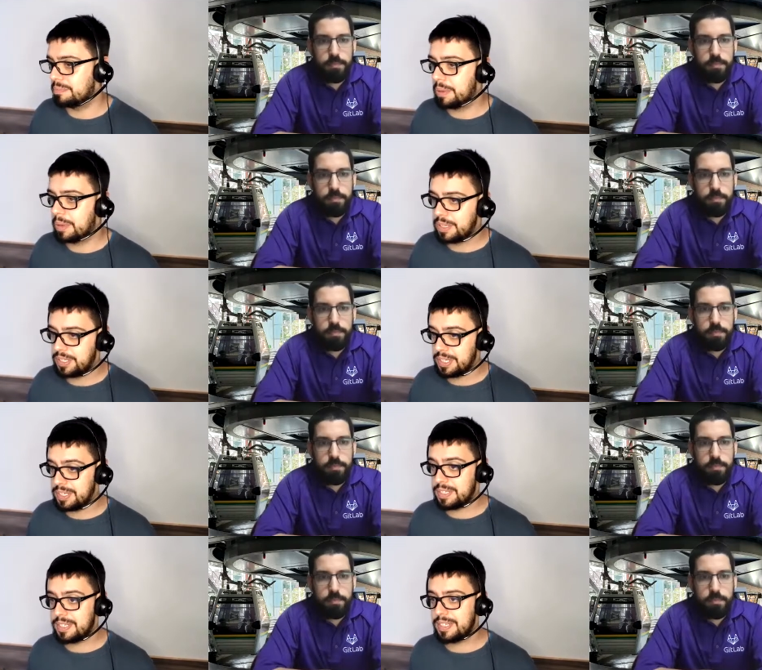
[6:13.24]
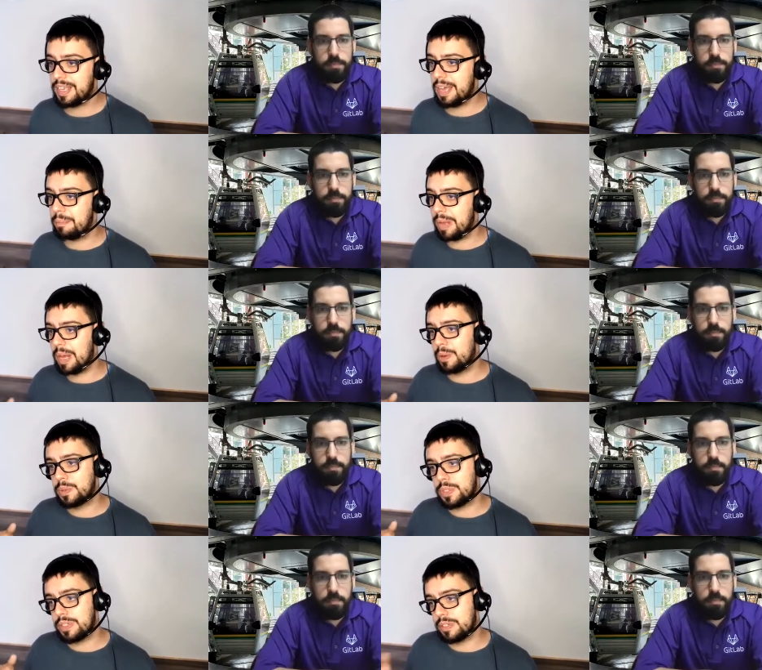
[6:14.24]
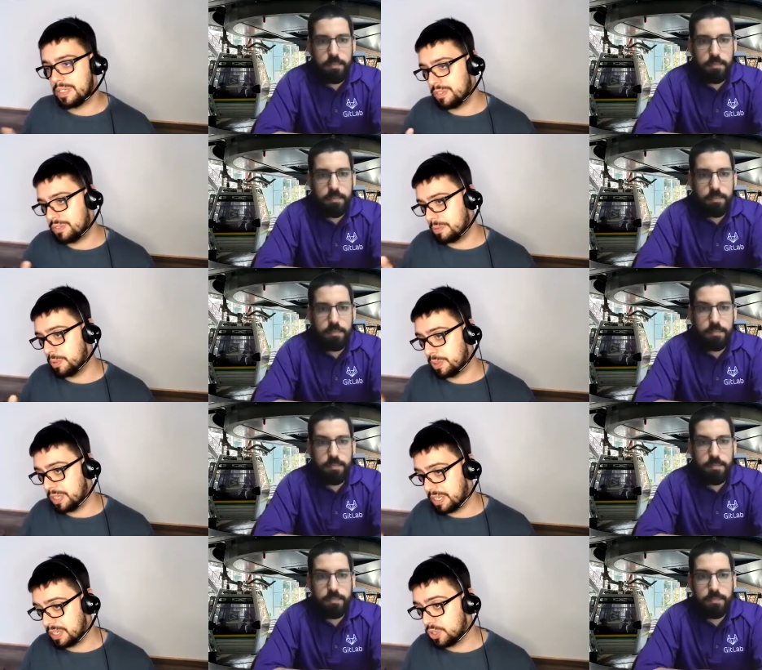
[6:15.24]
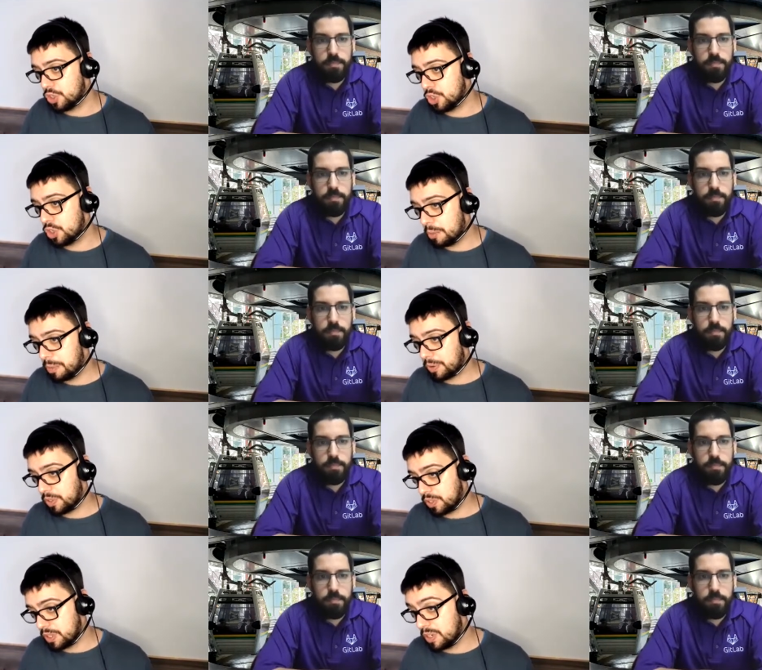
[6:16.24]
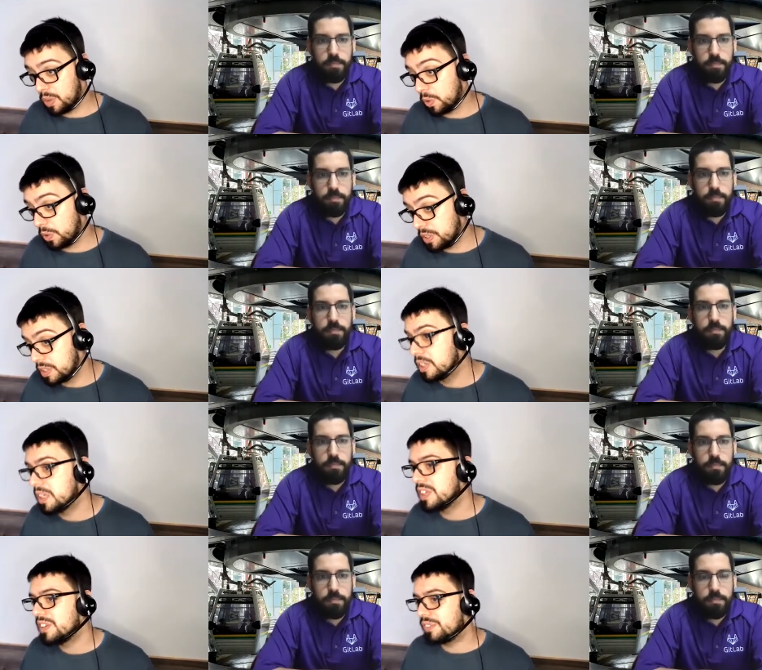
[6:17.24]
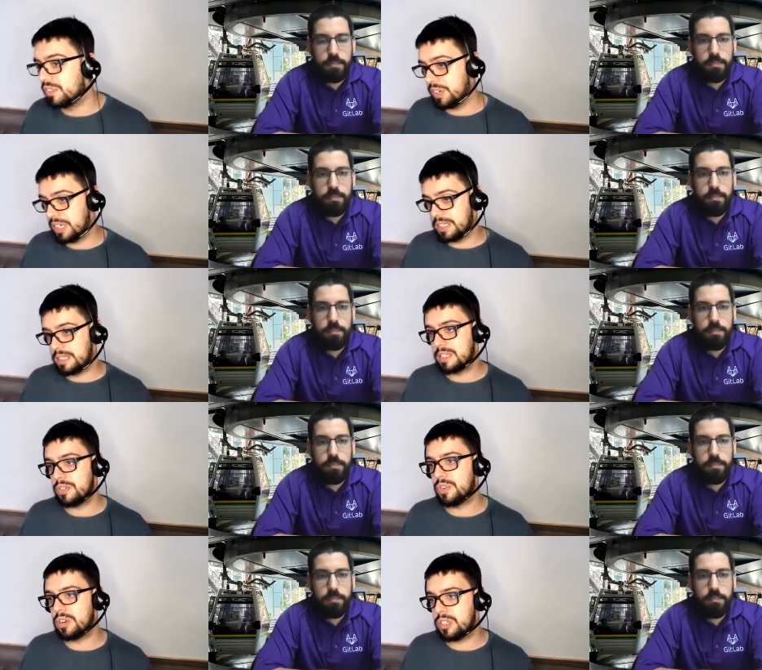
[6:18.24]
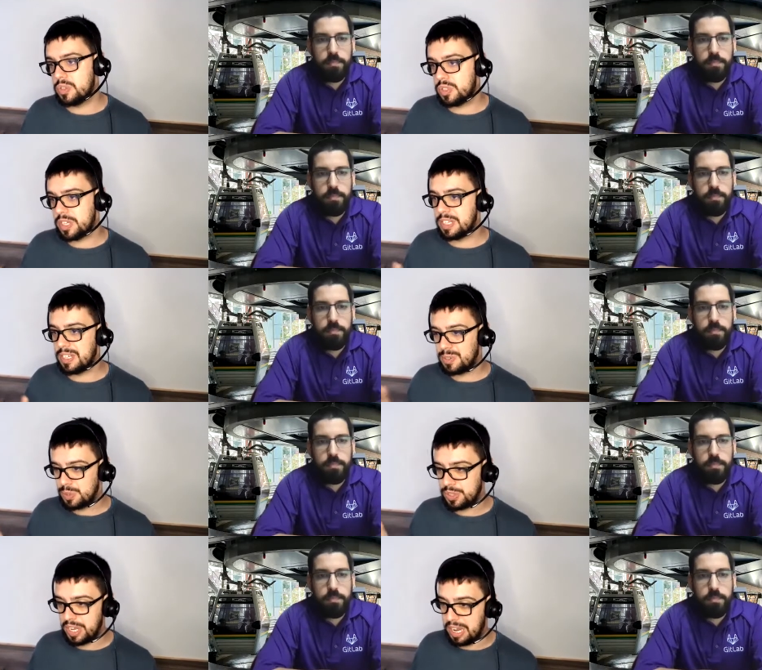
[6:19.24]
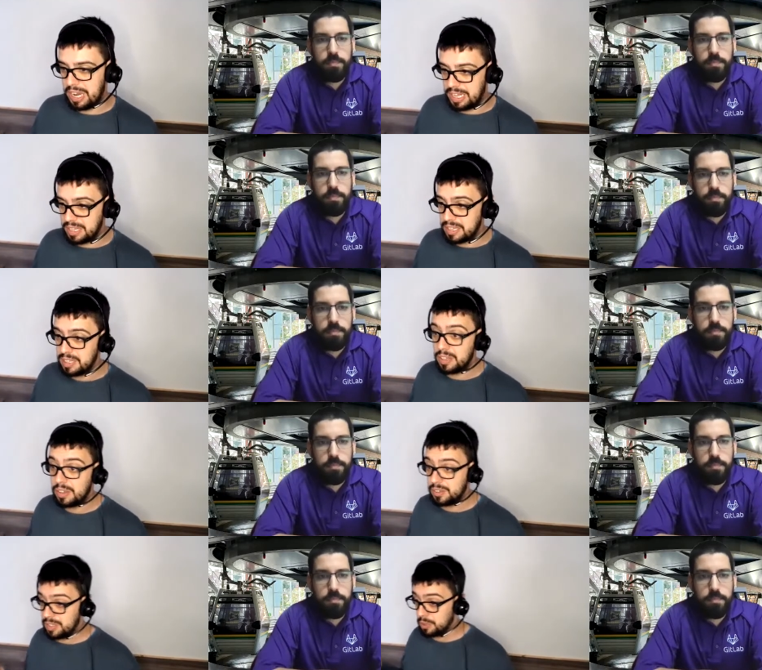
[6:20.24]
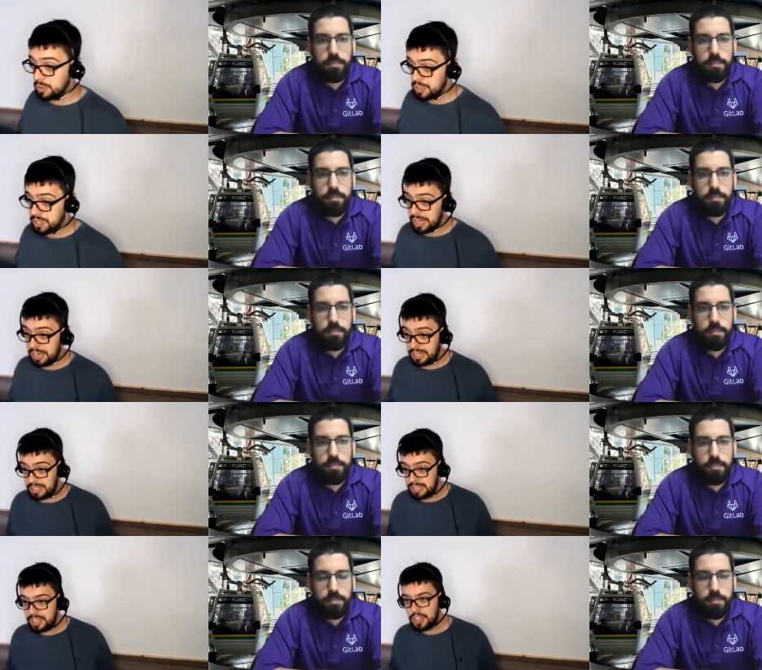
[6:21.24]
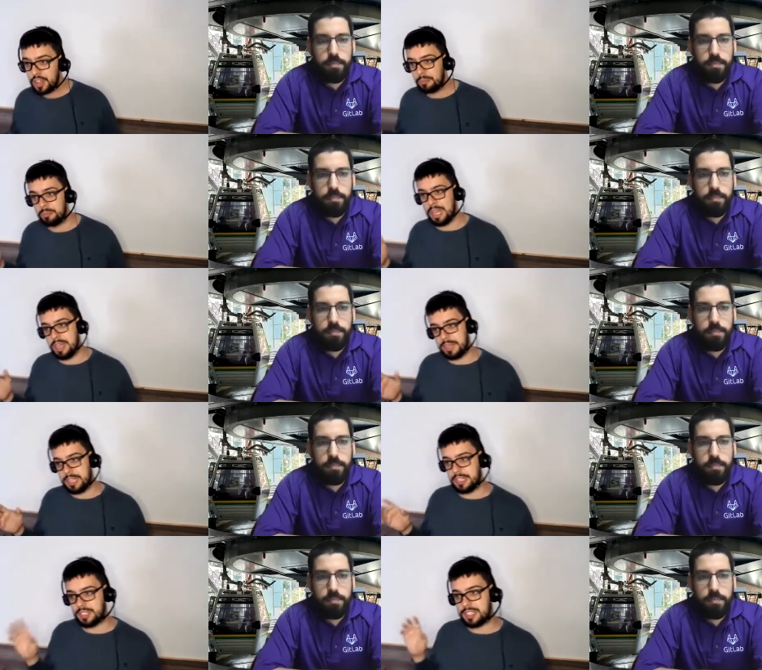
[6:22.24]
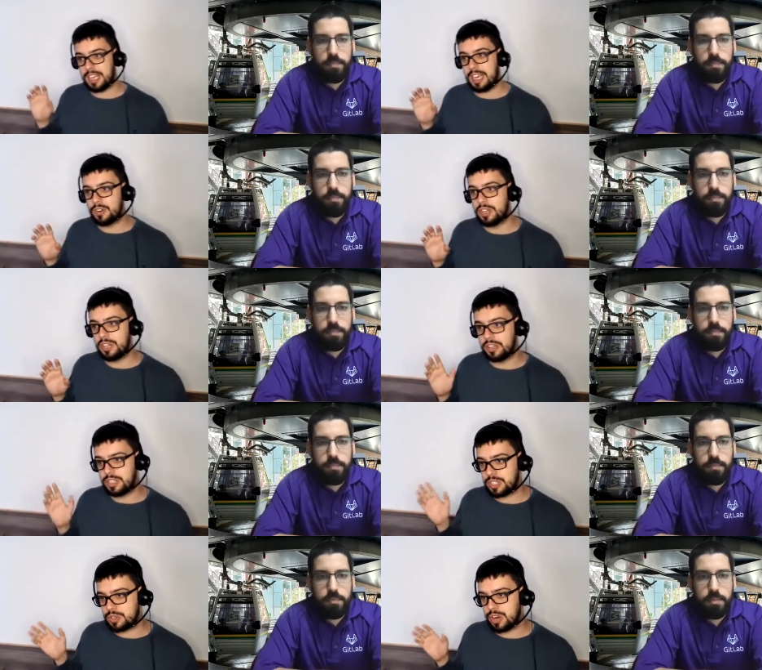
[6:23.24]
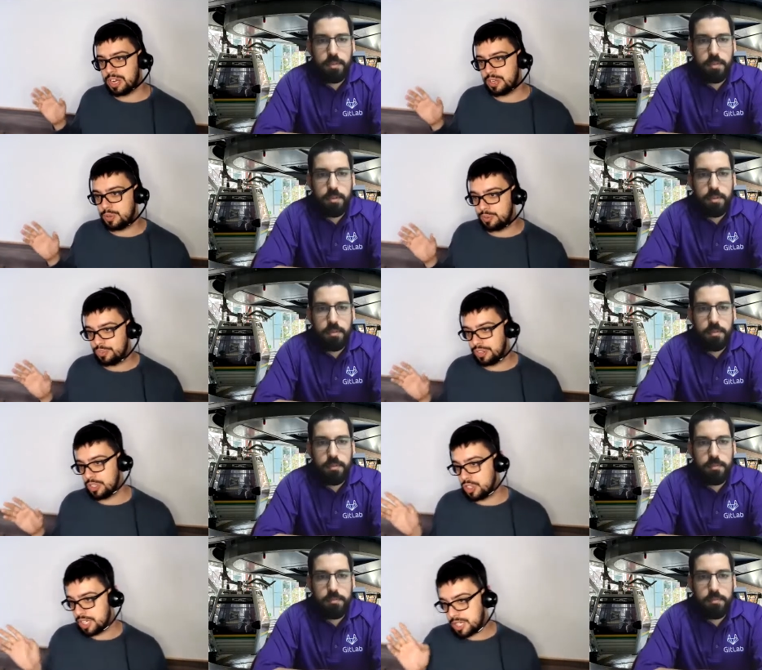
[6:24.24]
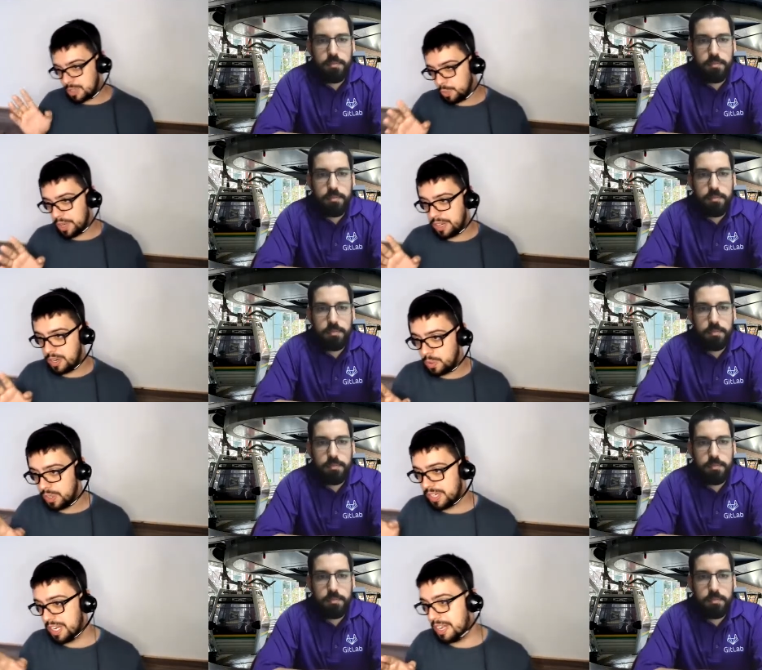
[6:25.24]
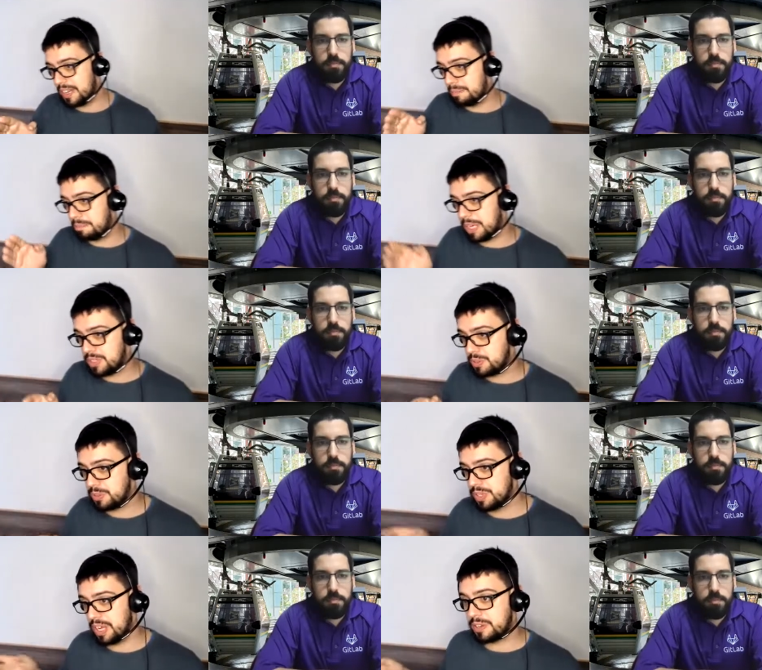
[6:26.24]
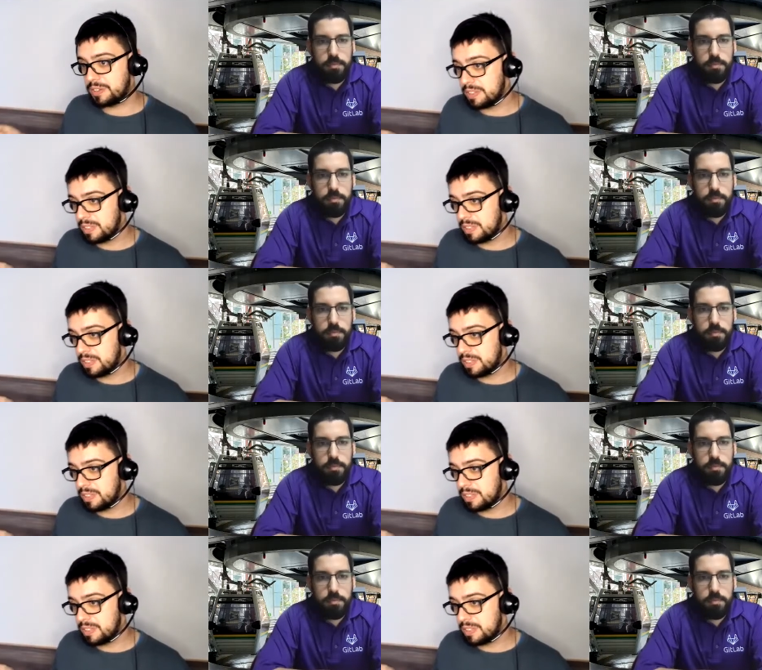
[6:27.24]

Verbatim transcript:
Speaker 1: policies about distributing the job across the node. For instance, if you're using the auto scaling on the node side, maybe the scheduler is trying to fill just one node and then pass to the second